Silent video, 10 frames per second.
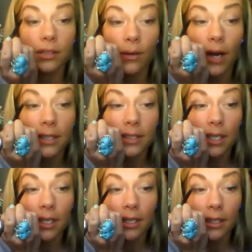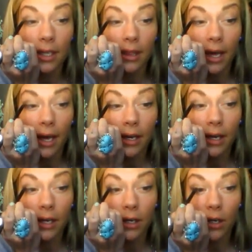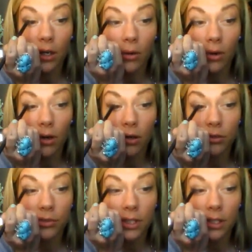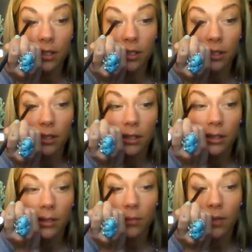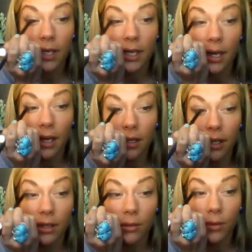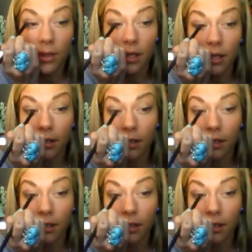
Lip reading: So I take it like that and go over my eyeliner with it.